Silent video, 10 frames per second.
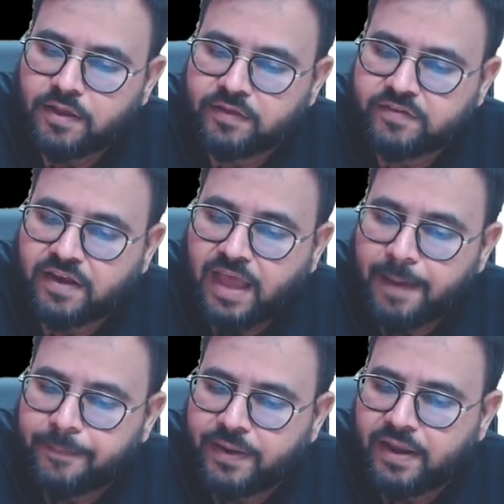Sir,
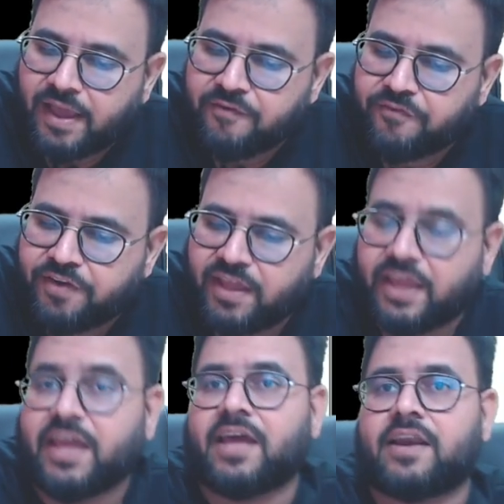Apple every
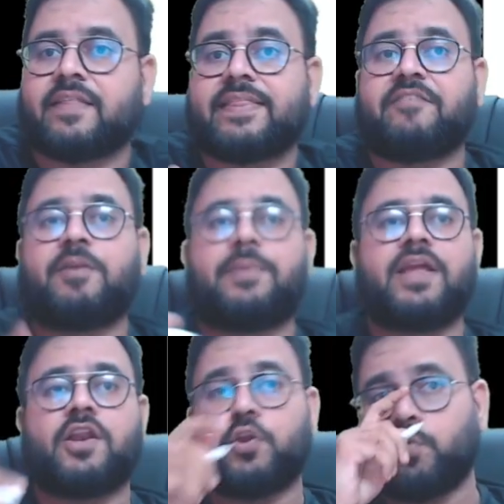year they will
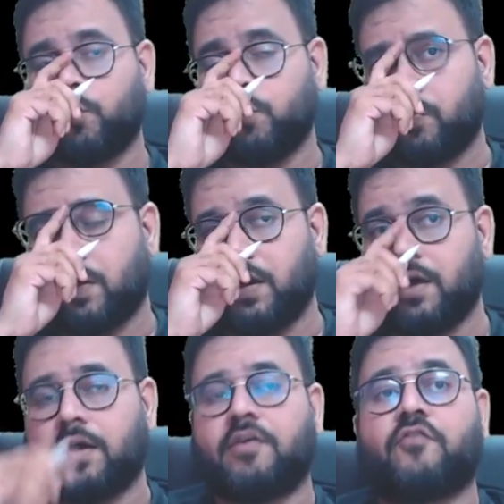bring new
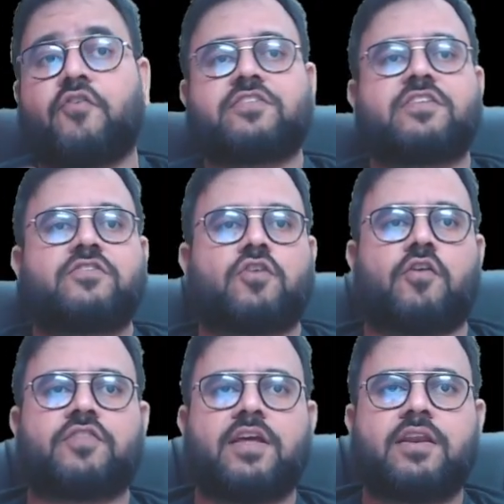versions
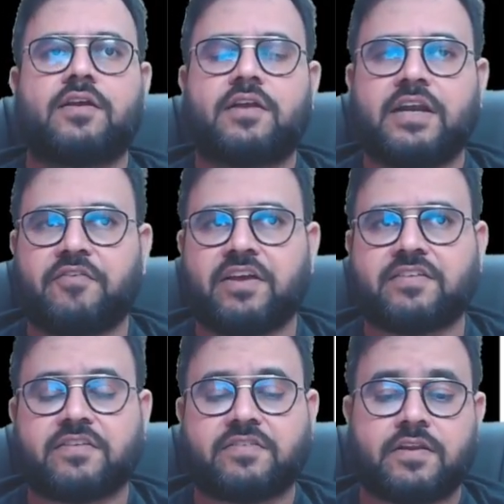of their
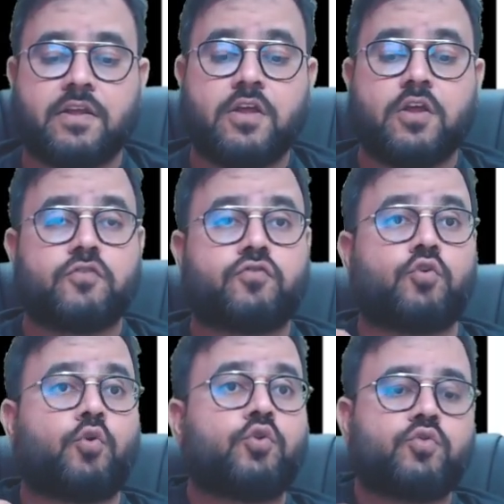devices, sir. So
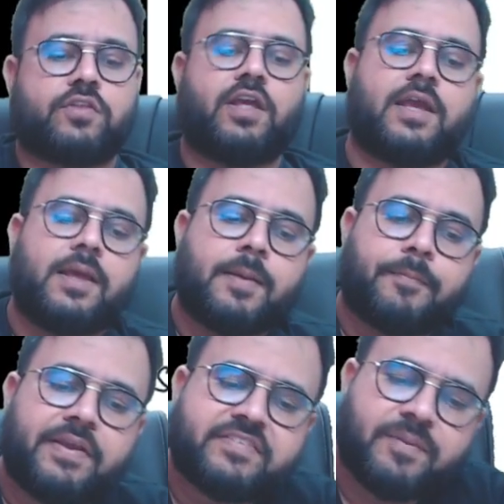don't you think
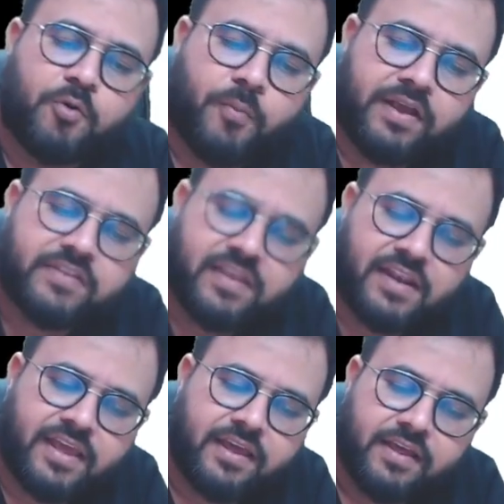PJ mobiles ke
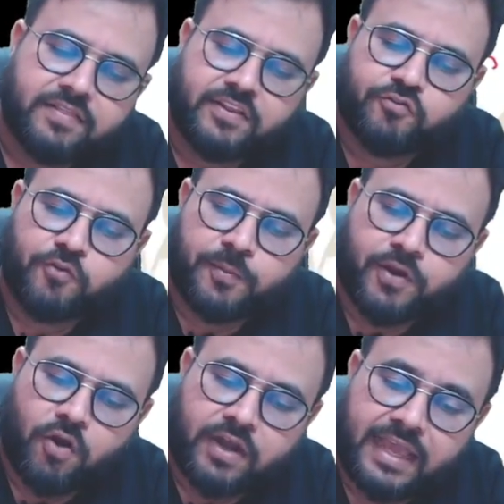liye this will be
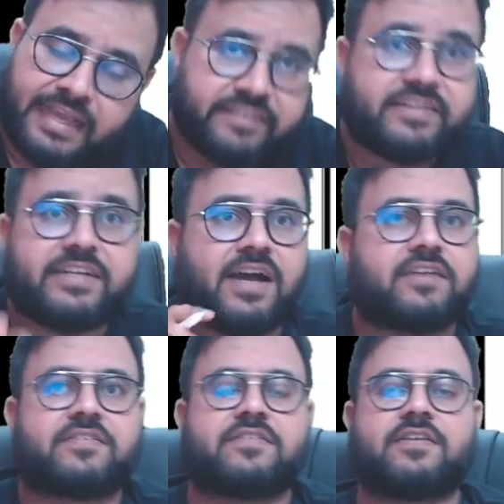not easy
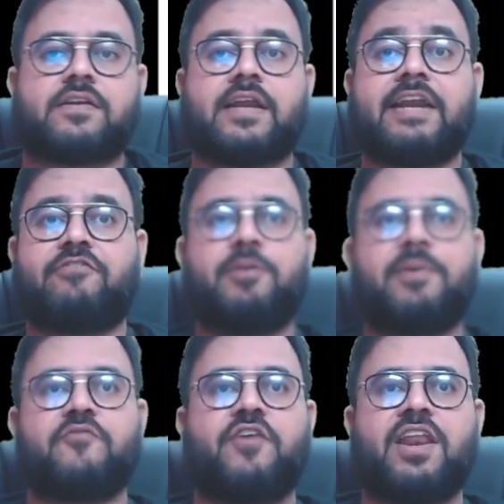task, sir? It will be
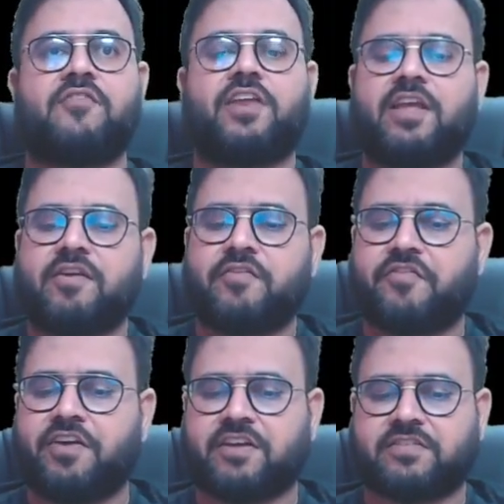very
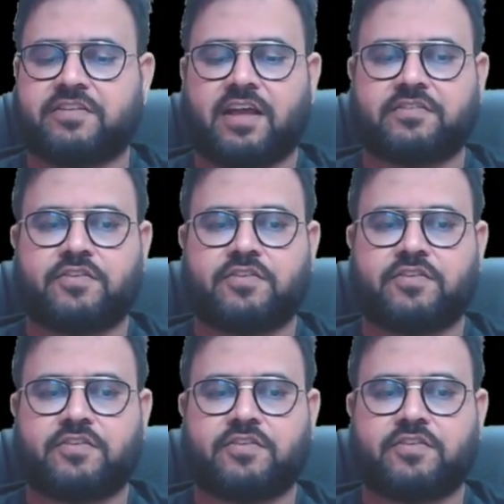fierce task.